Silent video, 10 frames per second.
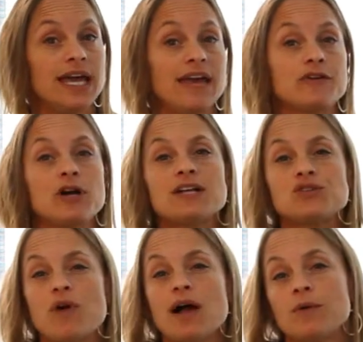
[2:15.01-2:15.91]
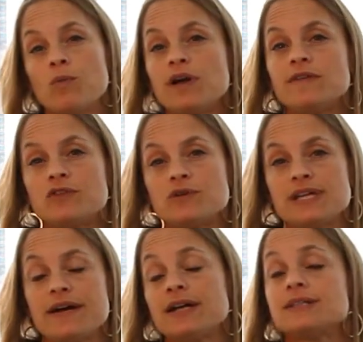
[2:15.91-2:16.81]
If you're not strong in one of those
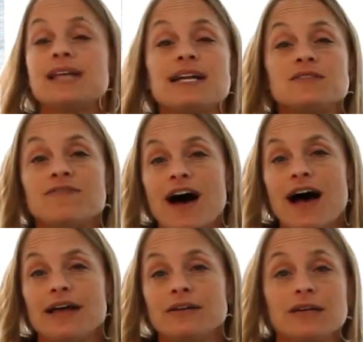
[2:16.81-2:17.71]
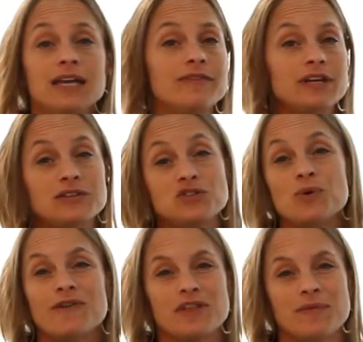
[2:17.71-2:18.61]
areas, that's fine. Even in
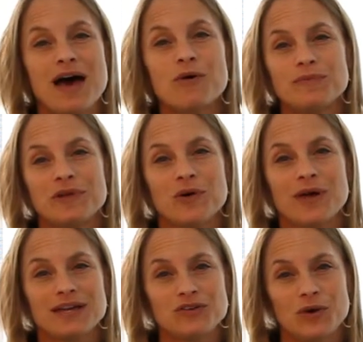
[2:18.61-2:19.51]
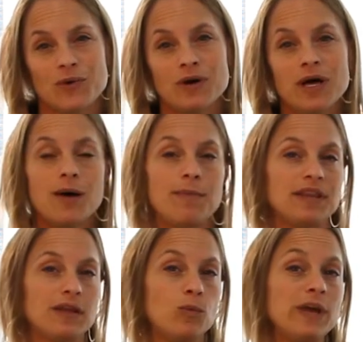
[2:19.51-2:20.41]
2 of them, that would be okay too.
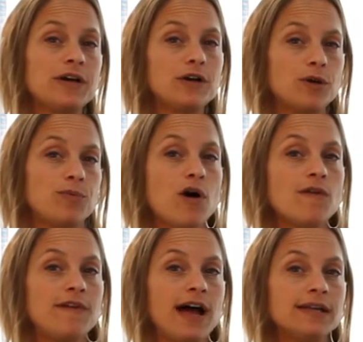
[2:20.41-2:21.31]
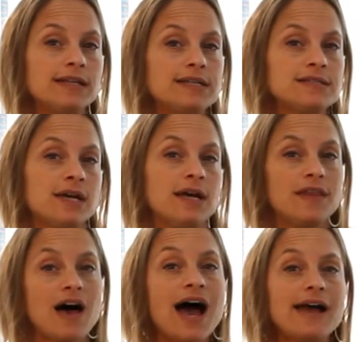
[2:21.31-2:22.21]
But the weaker your profile is,
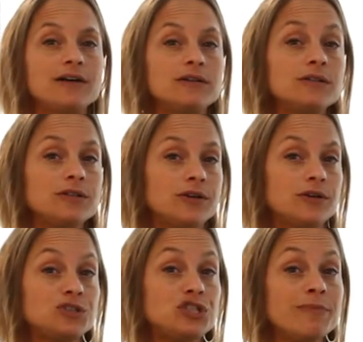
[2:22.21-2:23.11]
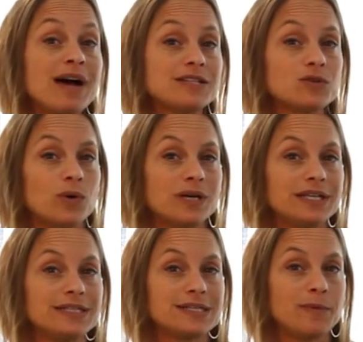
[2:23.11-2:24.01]
the higher your GMAT score
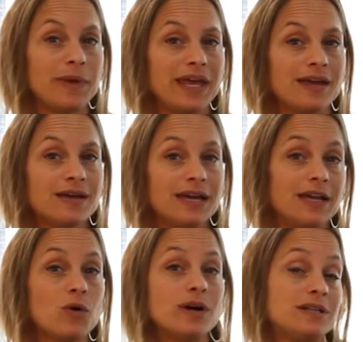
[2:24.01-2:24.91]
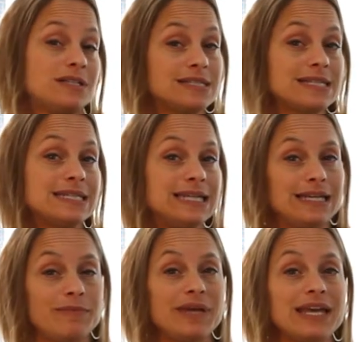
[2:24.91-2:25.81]
needs to be in order to succeed
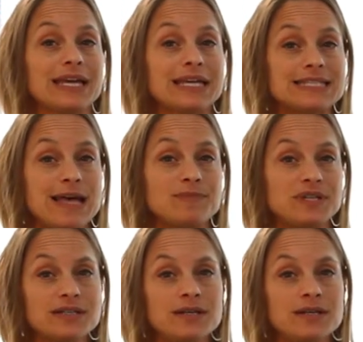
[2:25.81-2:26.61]
in being accepted.